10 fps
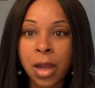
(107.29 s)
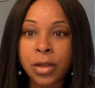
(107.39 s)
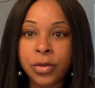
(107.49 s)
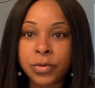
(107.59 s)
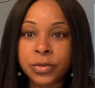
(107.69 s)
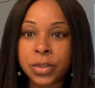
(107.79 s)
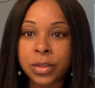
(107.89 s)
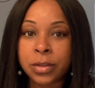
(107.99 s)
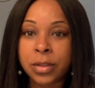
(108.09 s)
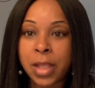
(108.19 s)

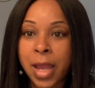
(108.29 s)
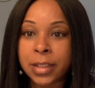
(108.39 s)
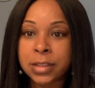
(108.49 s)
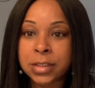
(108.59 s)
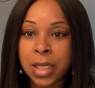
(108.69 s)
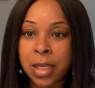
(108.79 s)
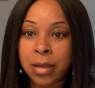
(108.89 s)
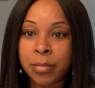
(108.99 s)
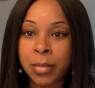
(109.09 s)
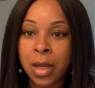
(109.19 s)
using that
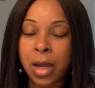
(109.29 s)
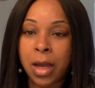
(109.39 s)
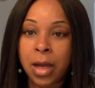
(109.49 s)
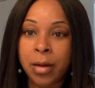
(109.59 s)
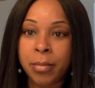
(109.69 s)
same um,